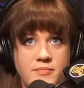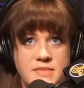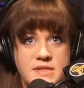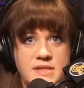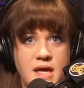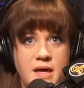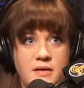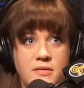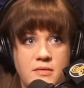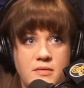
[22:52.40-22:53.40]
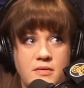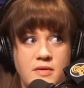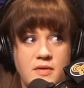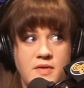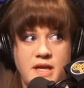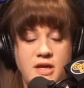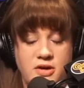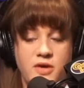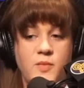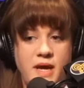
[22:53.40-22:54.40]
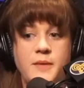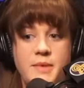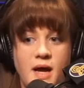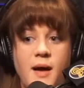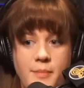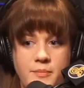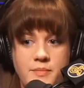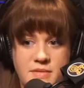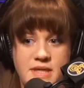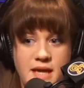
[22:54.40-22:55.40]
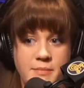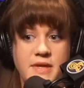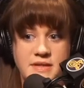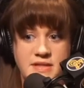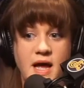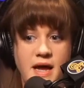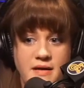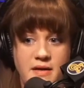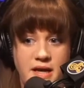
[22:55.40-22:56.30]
said that he couldn't wake me up to get me inside.